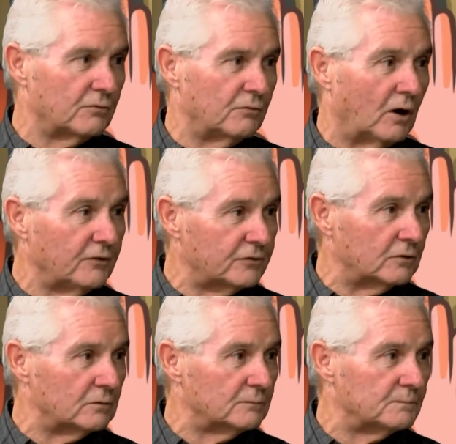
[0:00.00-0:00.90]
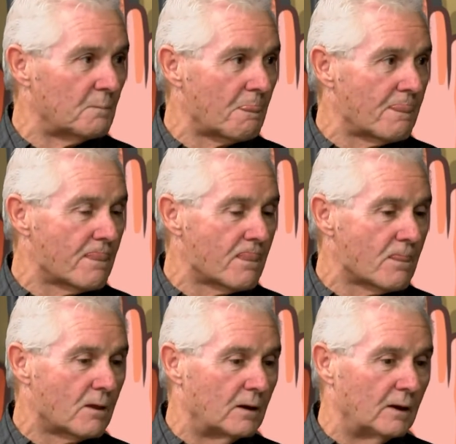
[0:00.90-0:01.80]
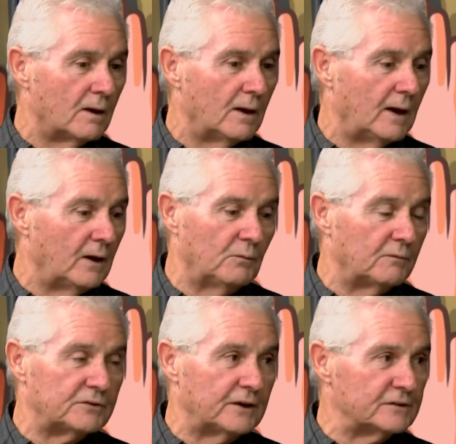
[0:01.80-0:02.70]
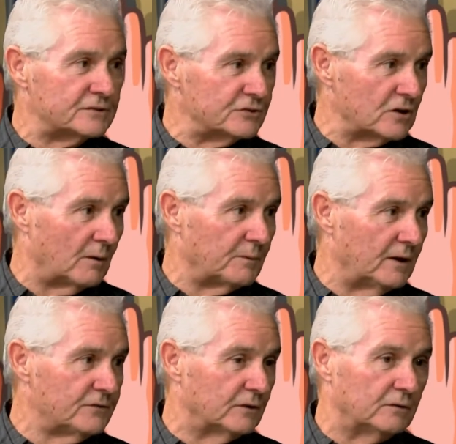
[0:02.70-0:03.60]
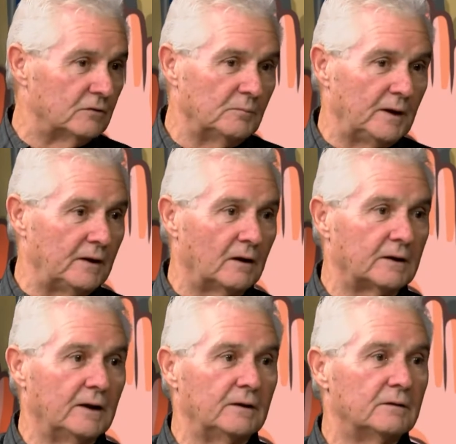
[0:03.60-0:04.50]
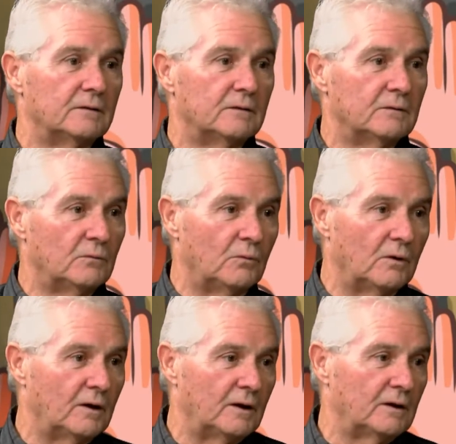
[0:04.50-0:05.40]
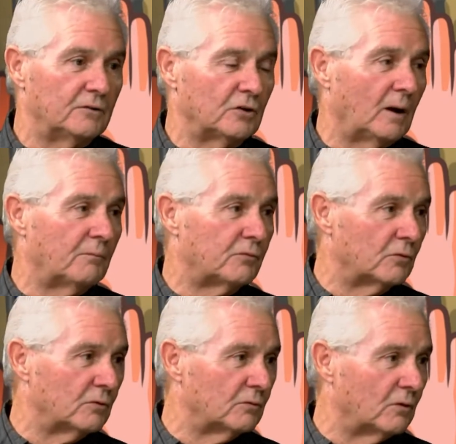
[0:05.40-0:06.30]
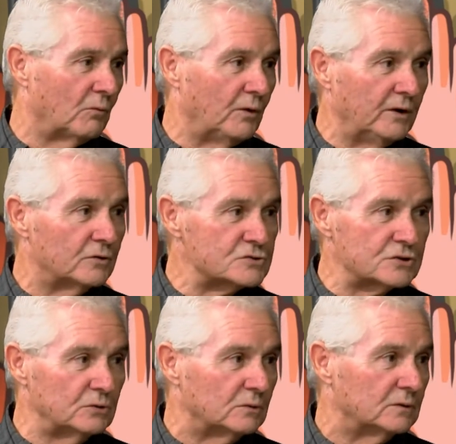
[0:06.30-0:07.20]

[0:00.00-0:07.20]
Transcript: roster, and whoever takes the job gets it. You may not get a job for a week or two.